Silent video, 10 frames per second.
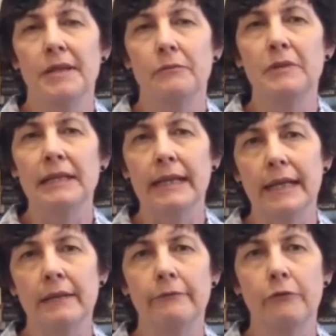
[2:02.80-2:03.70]
in a really
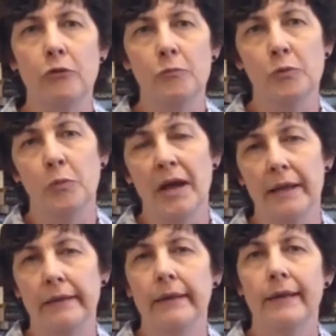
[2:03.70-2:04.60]
informal
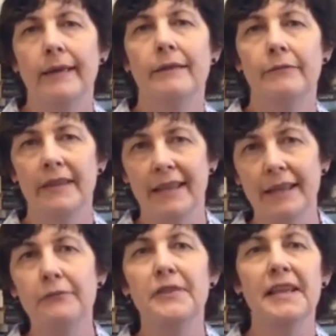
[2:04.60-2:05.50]
way.
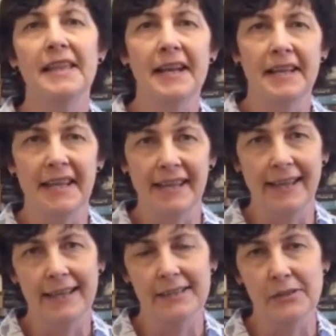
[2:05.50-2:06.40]
If they're lucky,
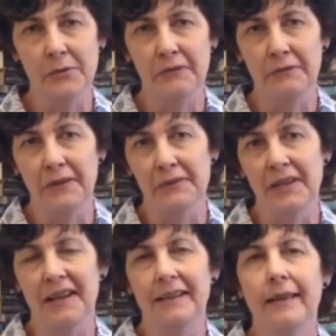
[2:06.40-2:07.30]
it sort of felt
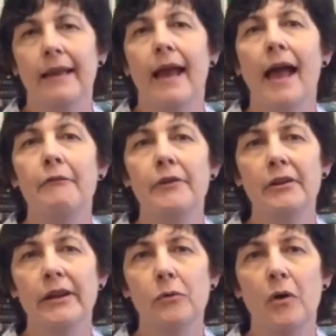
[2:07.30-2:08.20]
like. And
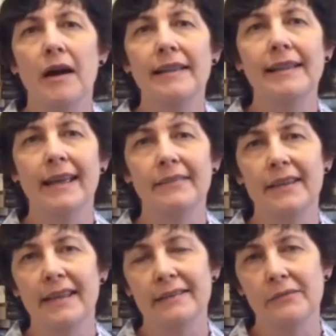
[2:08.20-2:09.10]
very quietly at
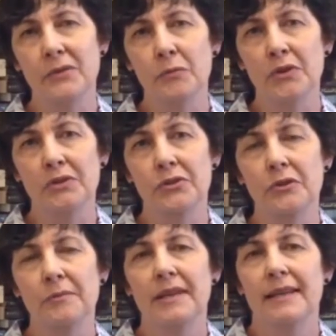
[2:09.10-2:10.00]
the end of the
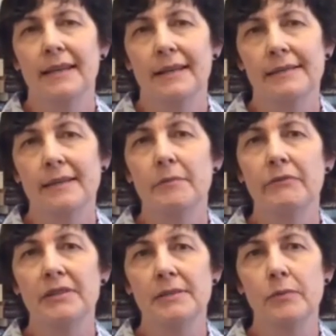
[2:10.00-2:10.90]
workshop, some of
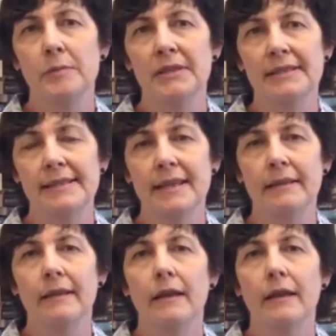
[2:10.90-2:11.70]
us women said,